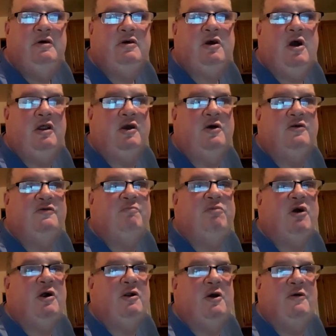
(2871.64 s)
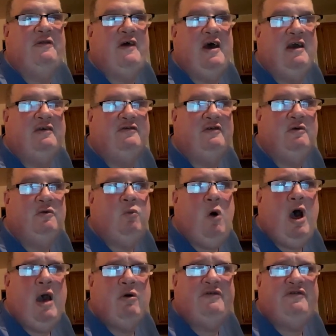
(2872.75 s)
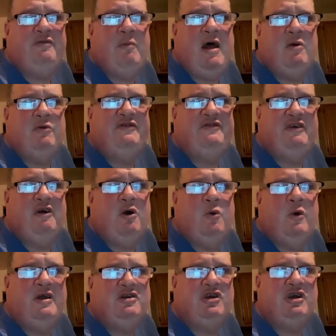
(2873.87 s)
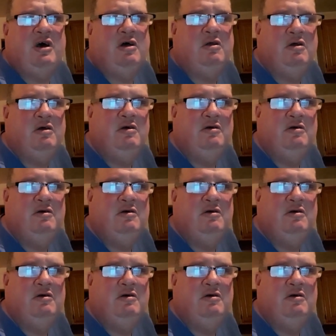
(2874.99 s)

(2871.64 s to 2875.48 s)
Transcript: Carly goes, "Bird, no thanks." Why? What's the matter with 0 wind chill?